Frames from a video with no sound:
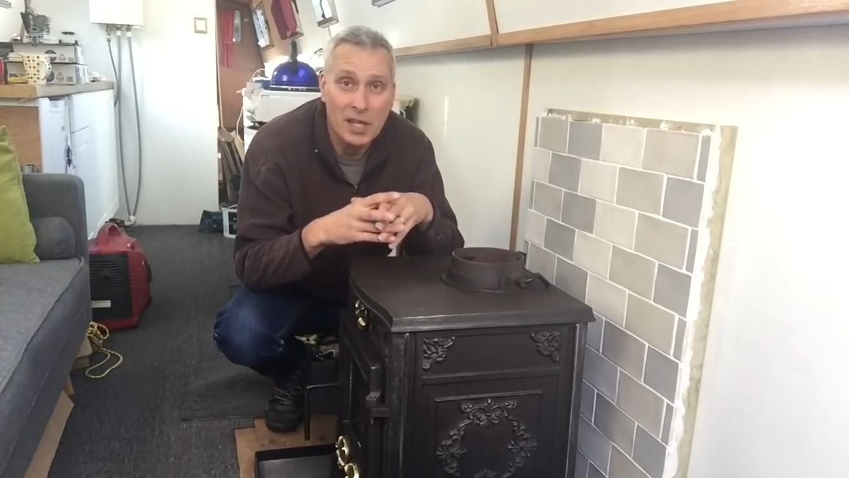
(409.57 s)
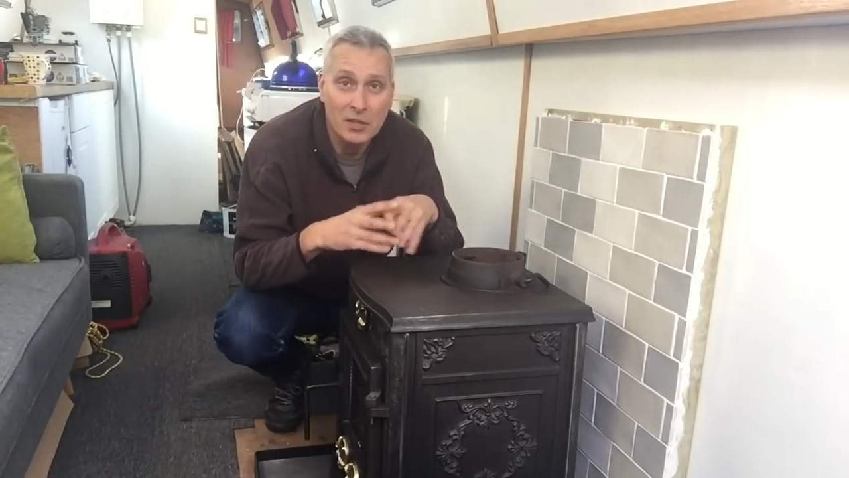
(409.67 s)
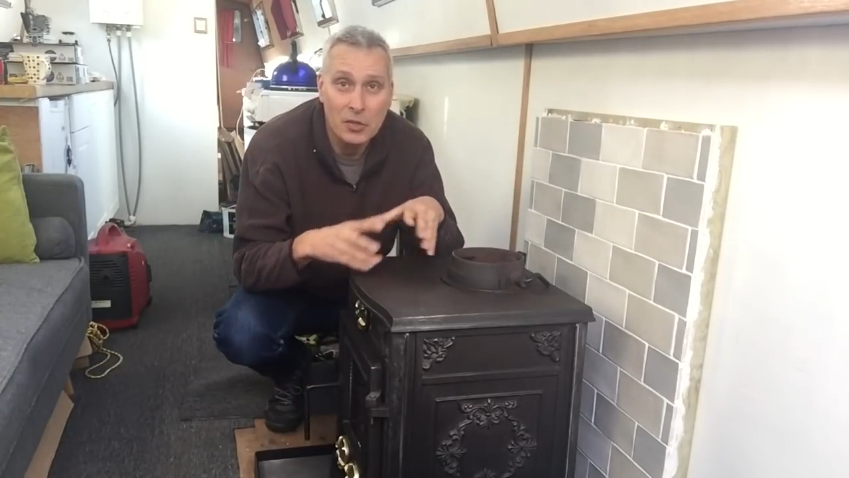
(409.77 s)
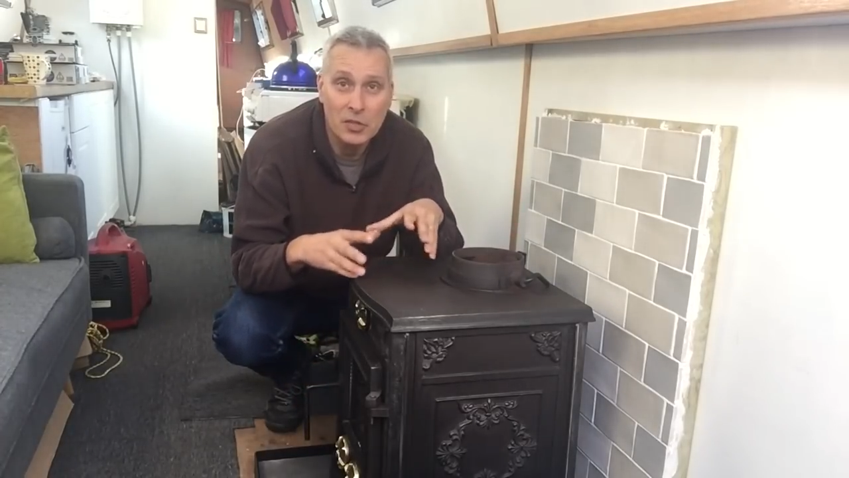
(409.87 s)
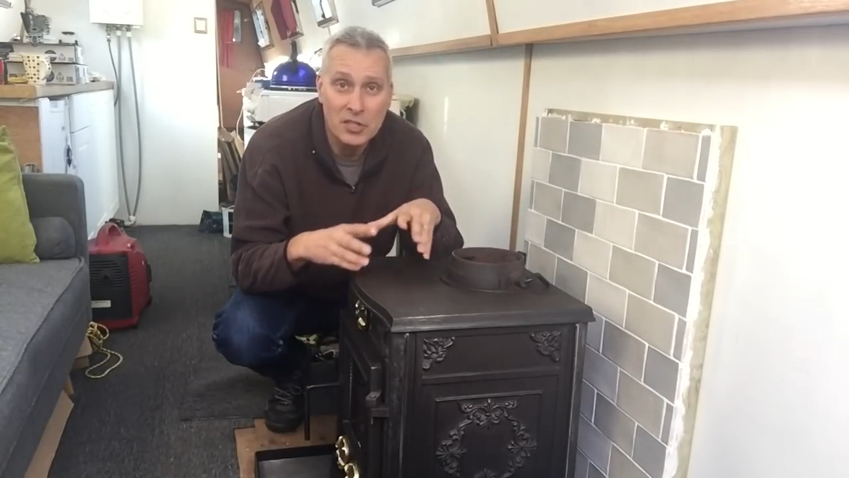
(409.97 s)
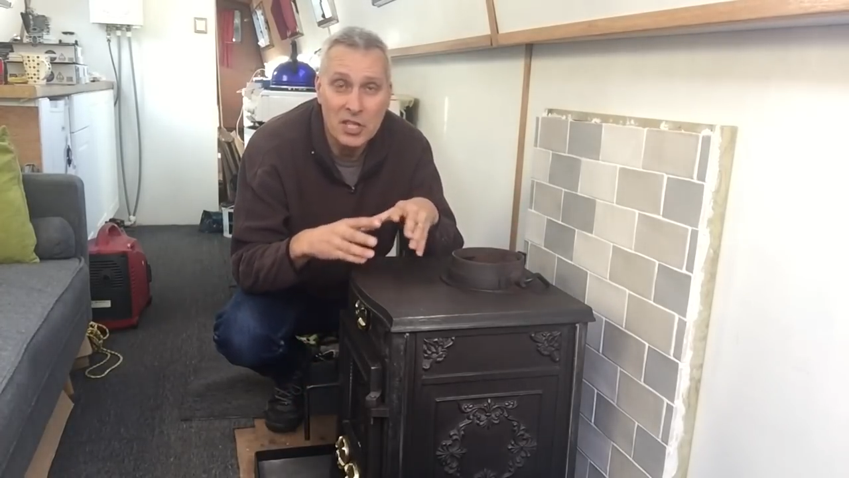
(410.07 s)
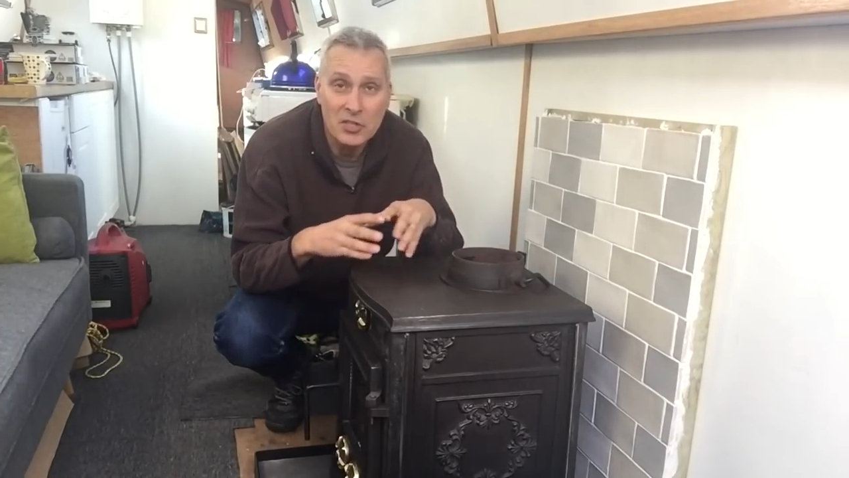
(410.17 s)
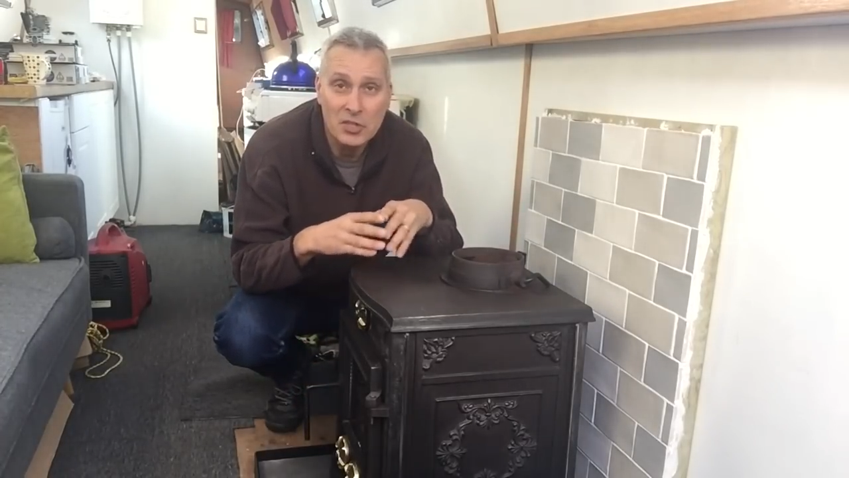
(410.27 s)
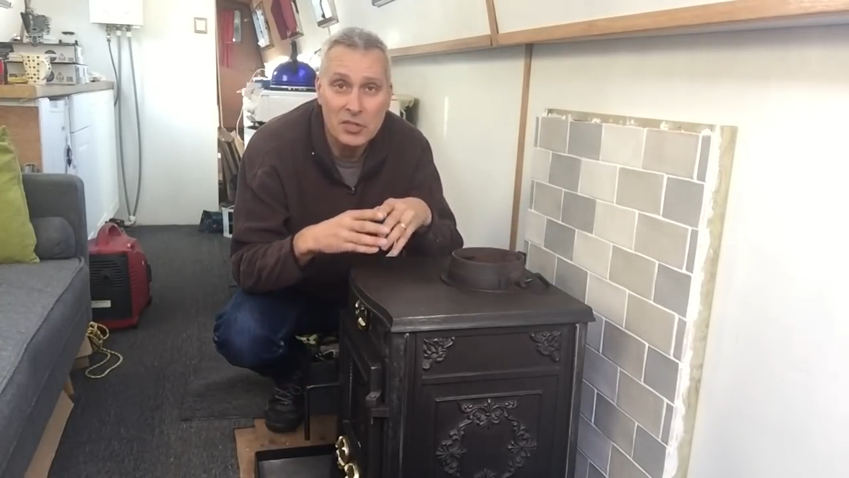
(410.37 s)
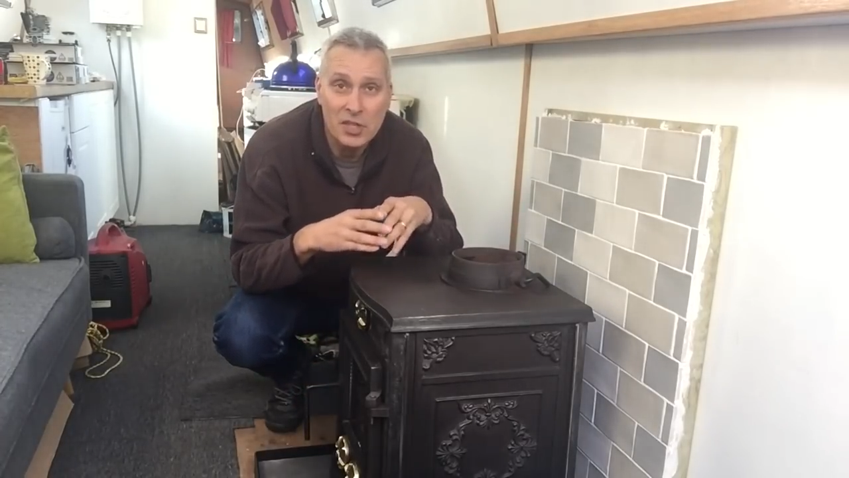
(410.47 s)
in good
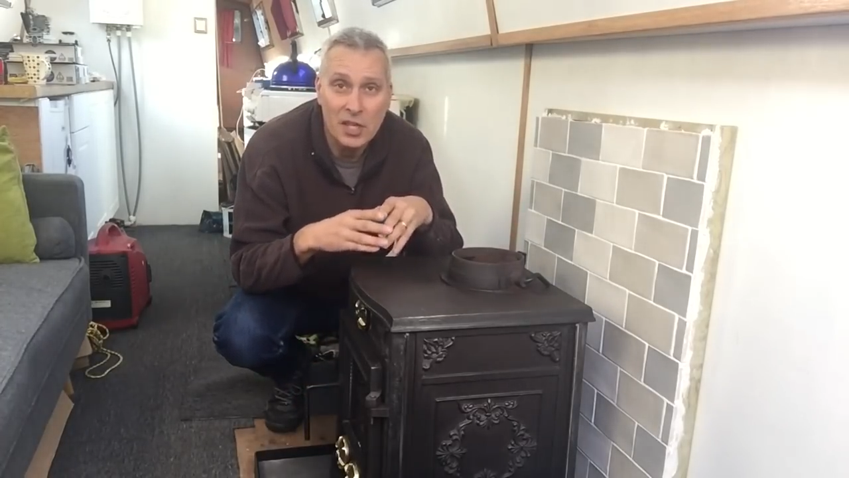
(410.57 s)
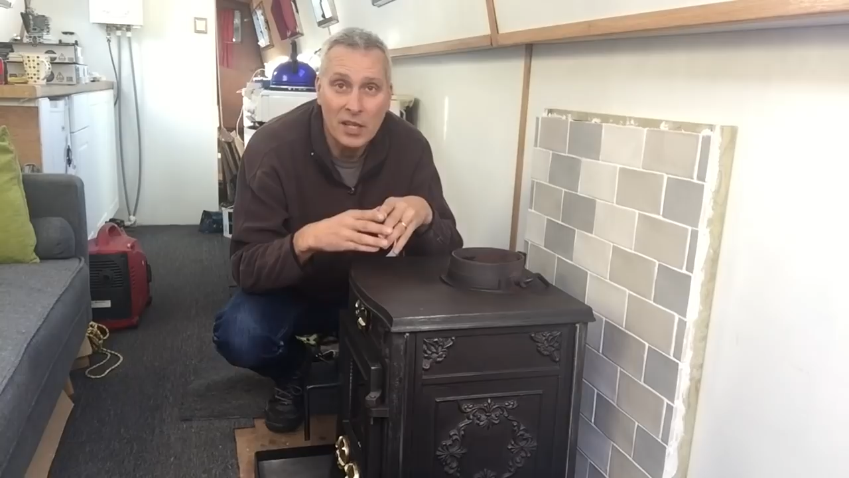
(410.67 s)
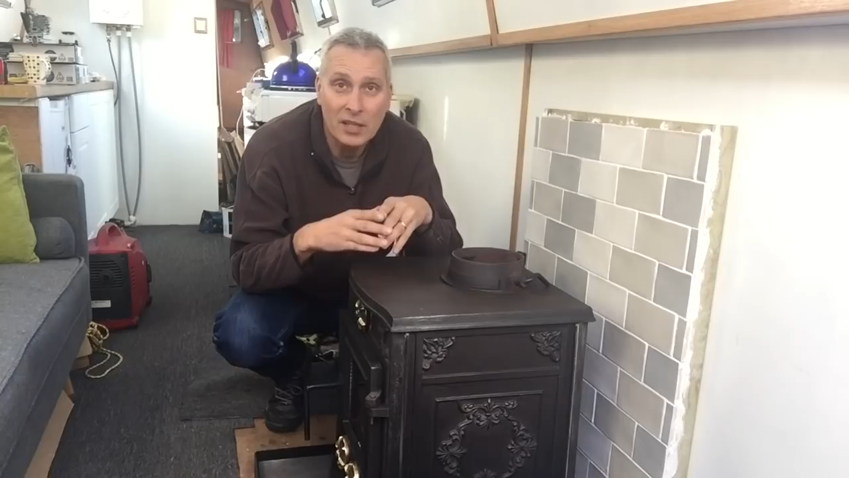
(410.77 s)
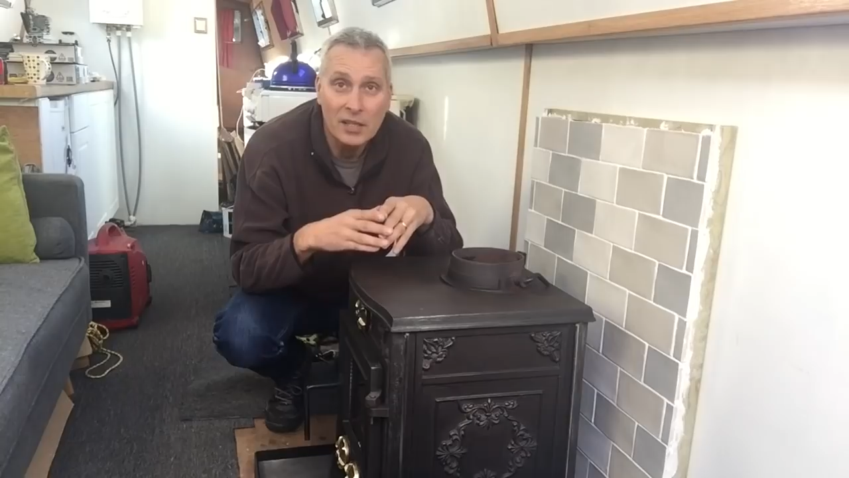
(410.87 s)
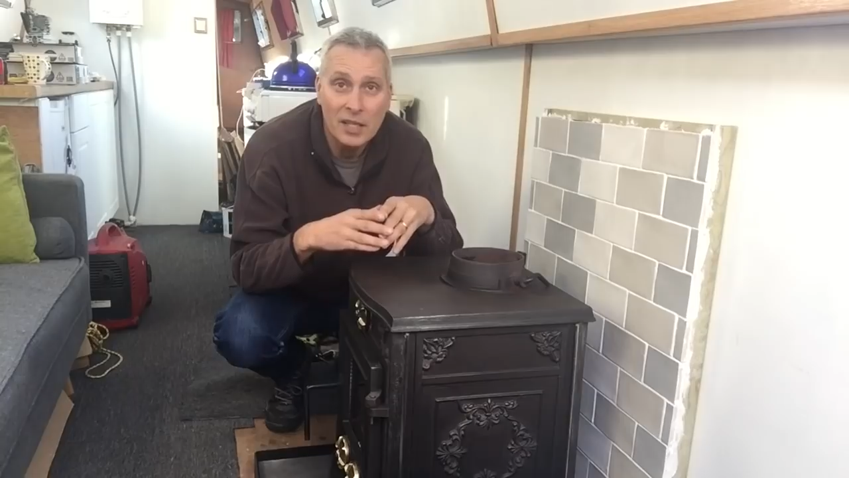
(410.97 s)
condition to